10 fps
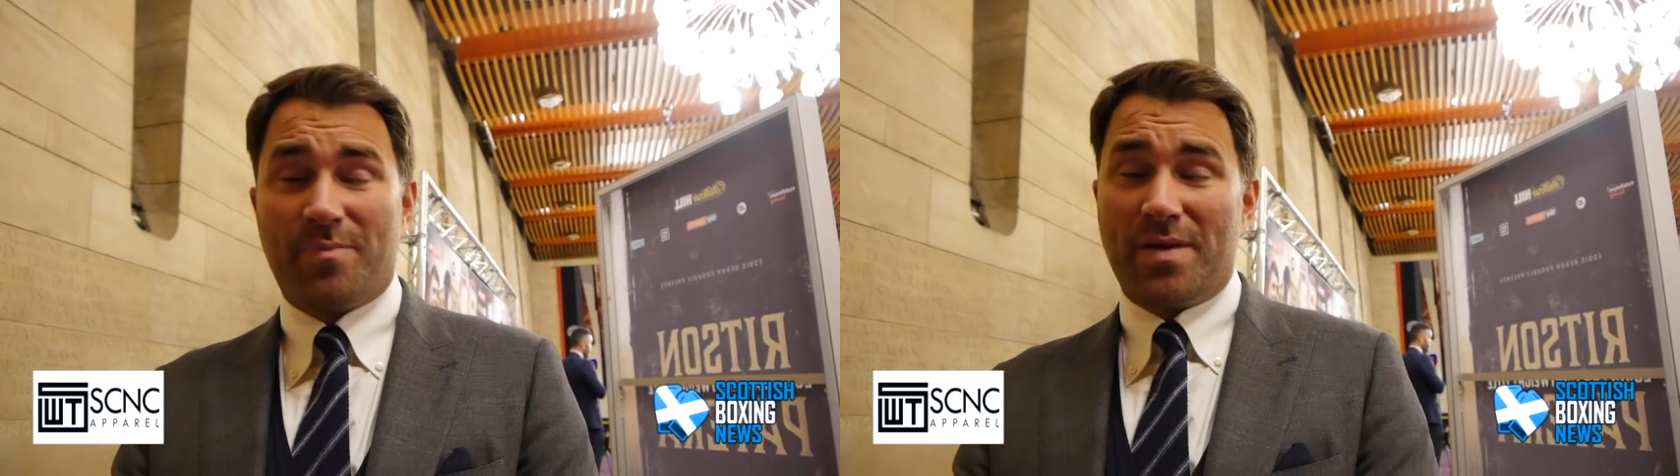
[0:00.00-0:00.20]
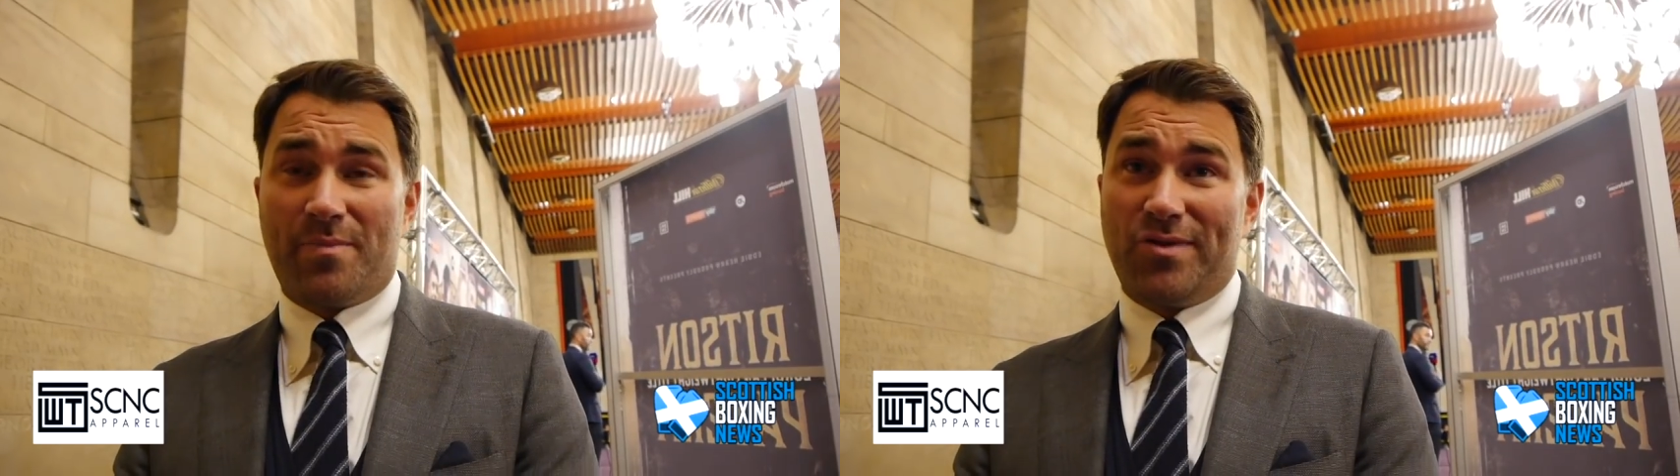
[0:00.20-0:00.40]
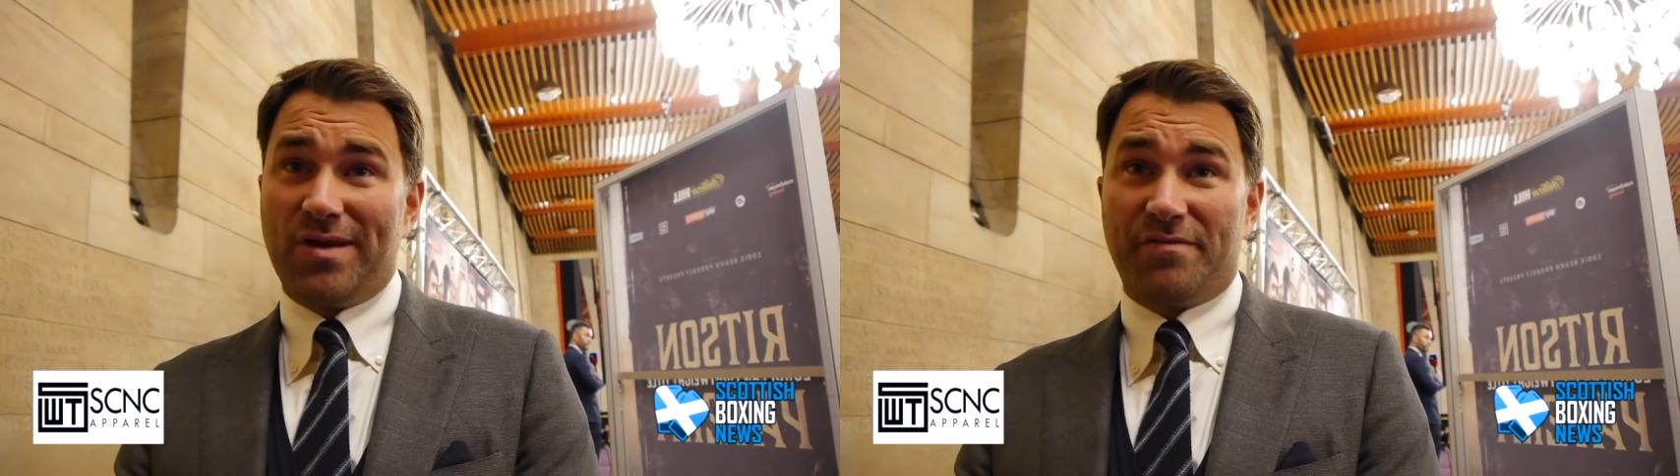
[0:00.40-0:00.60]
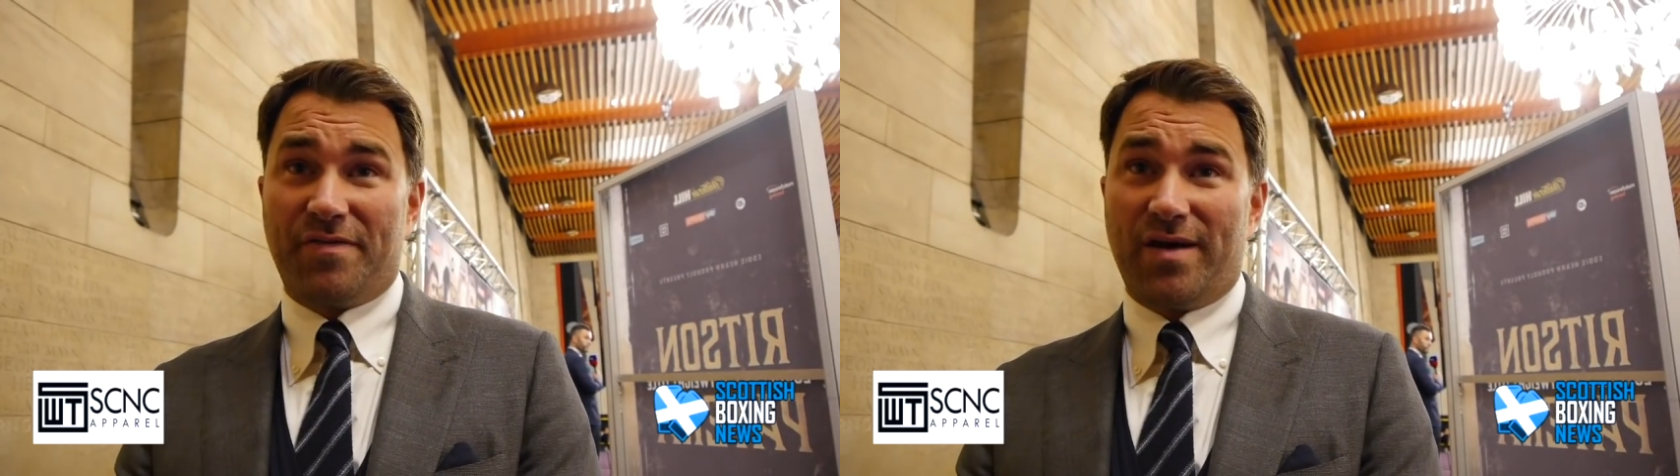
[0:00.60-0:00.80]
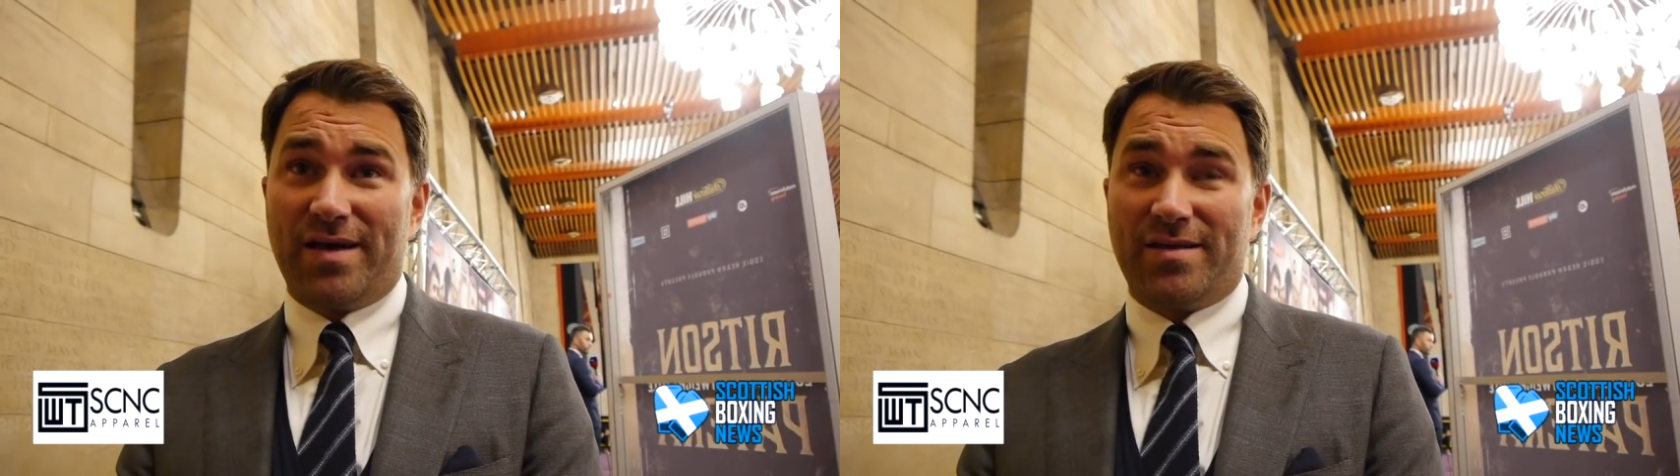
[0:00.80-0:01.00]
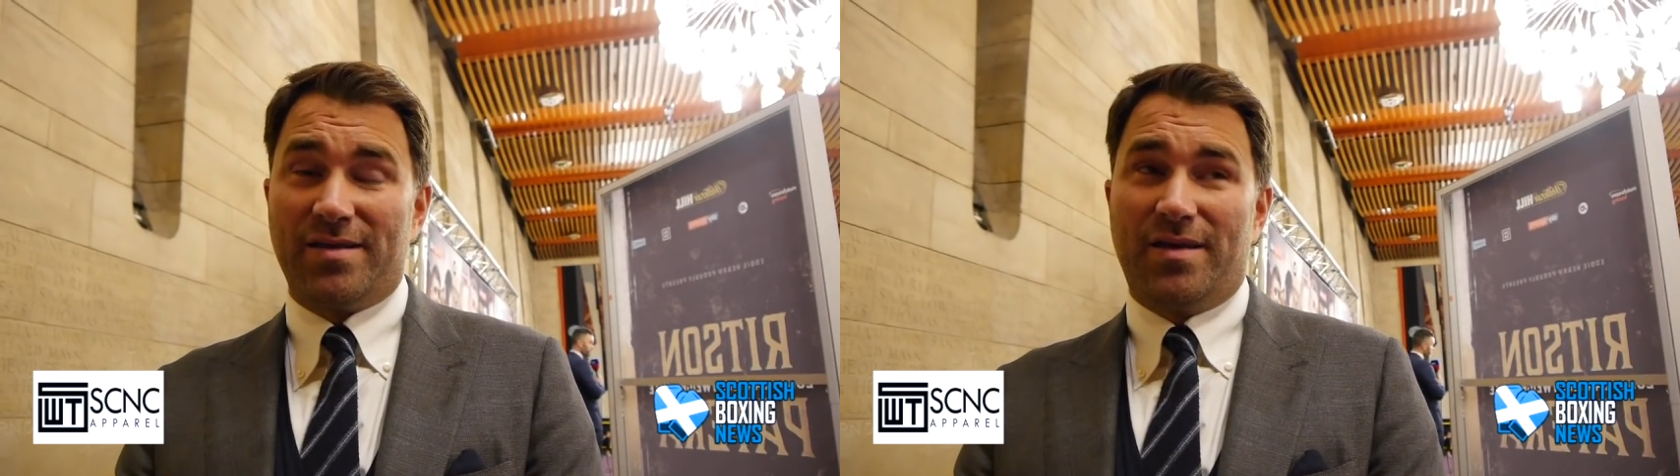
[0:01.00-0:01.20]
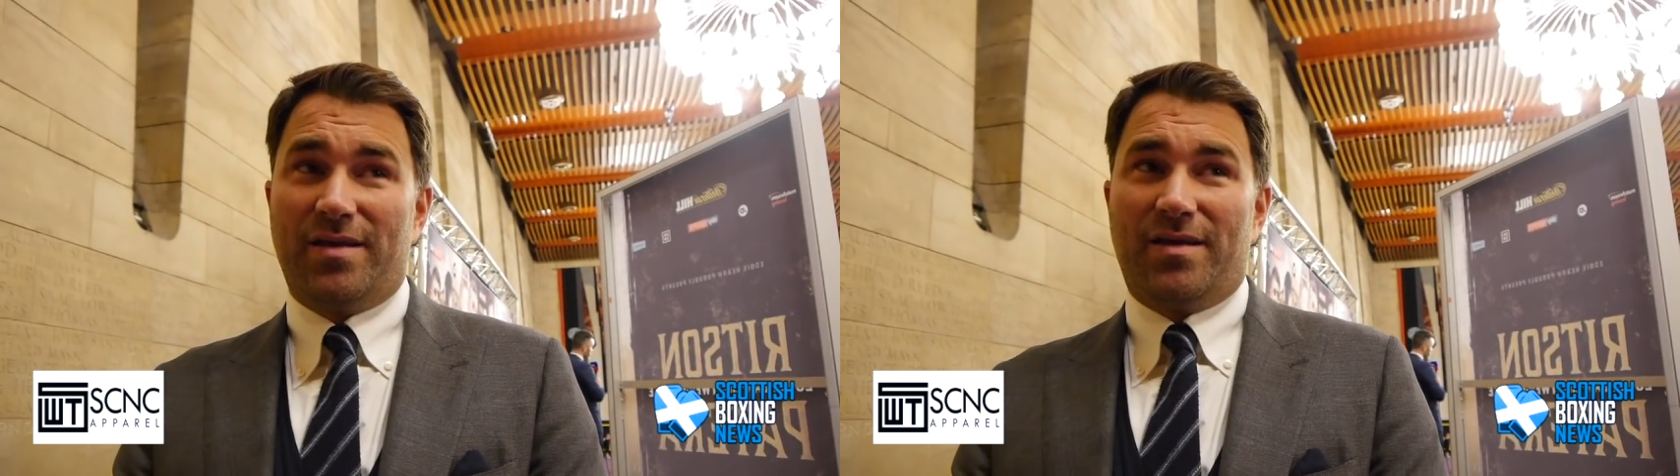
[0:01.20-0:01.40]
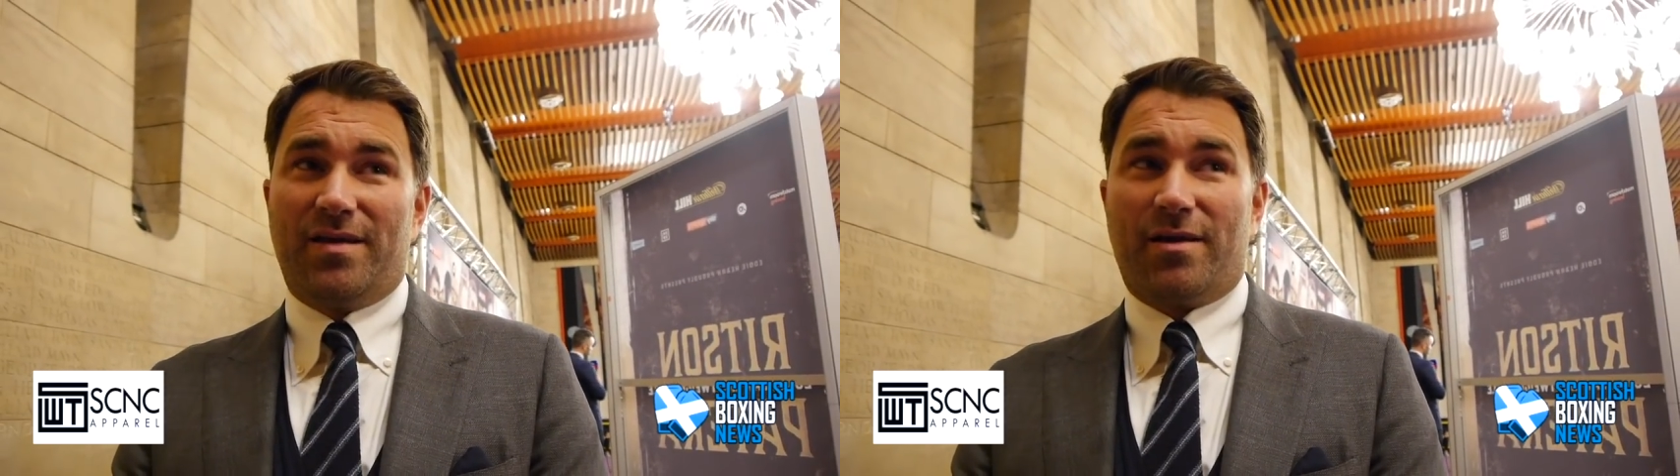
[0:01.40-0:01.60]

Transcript: It'd be a brilliant fight. And yeah.